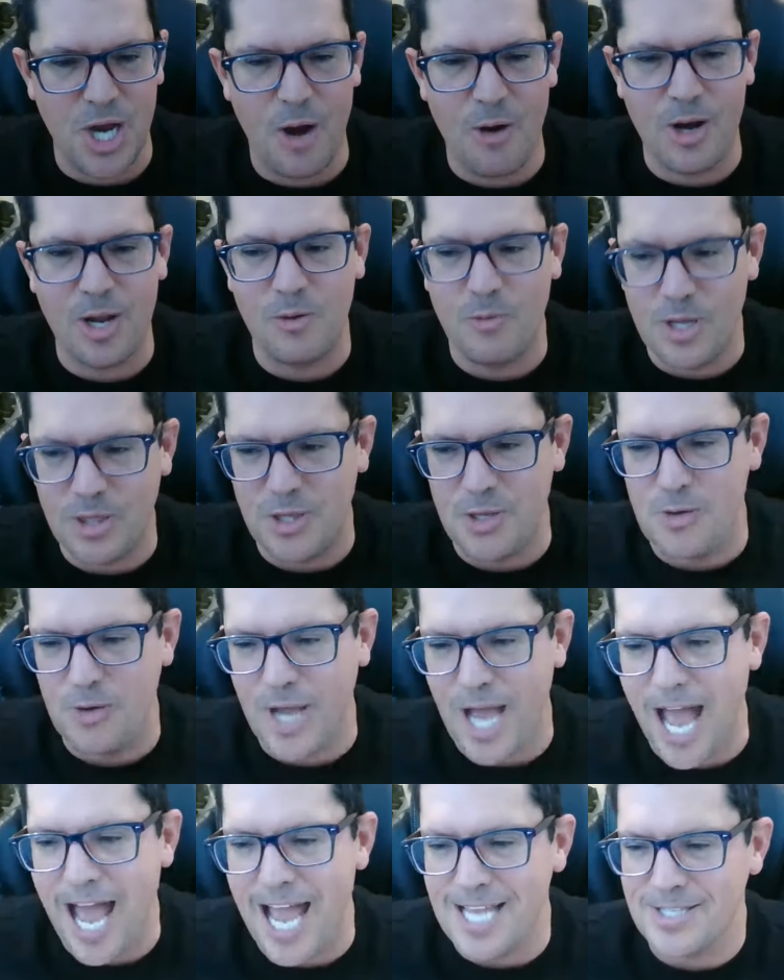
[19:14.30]
sharing with
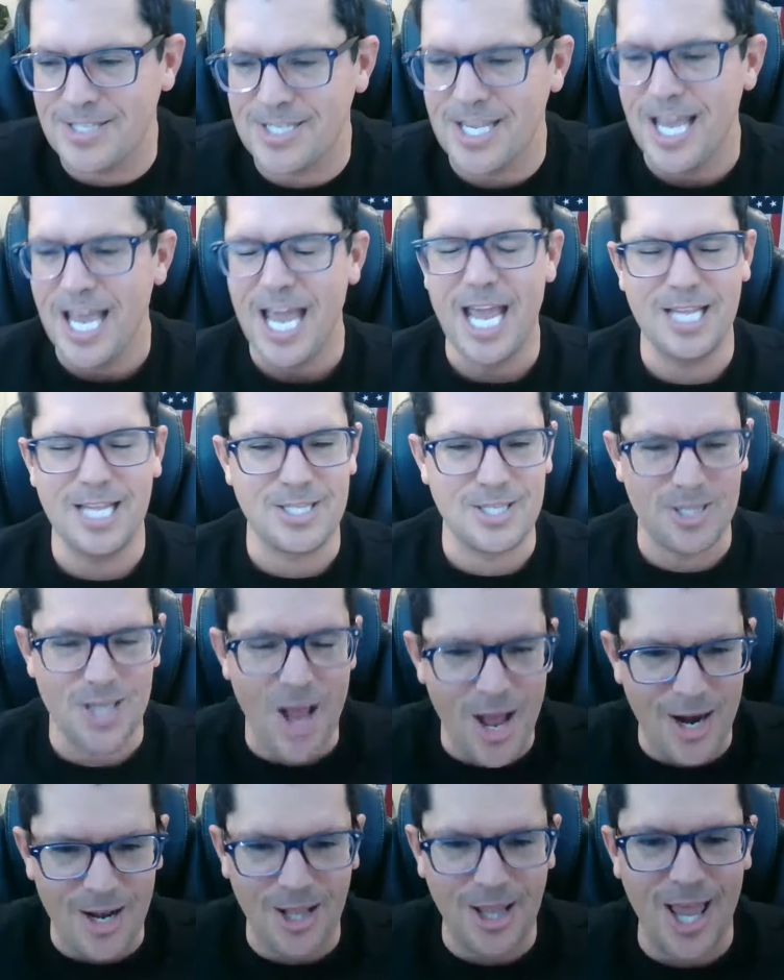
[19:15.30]
you guys. It's
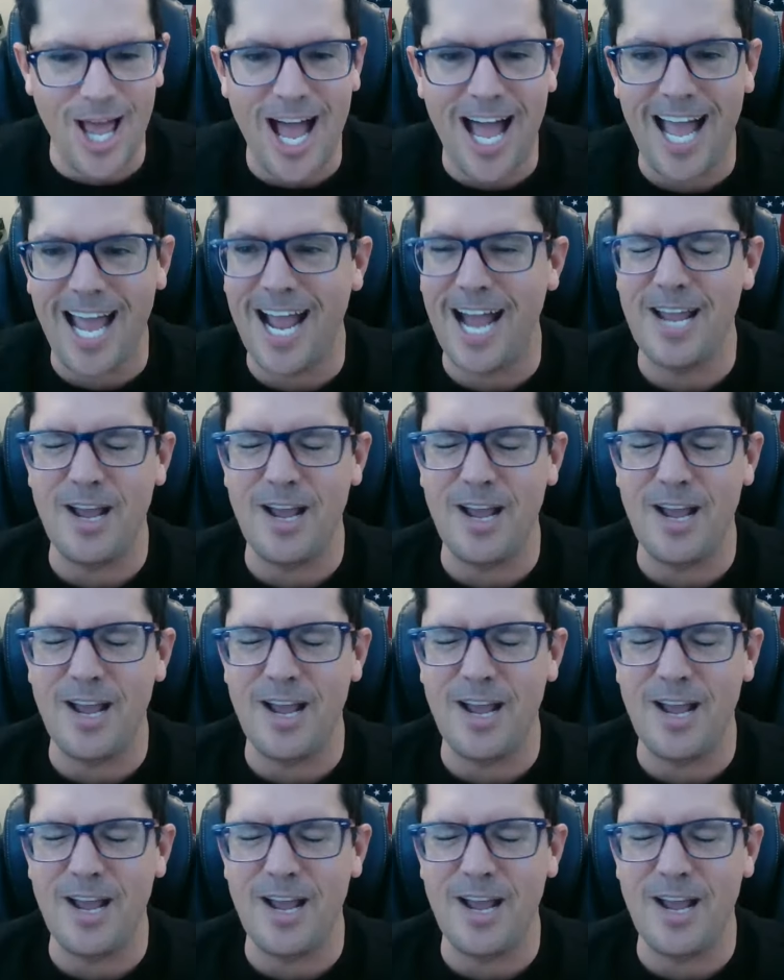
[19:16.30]
not a lie.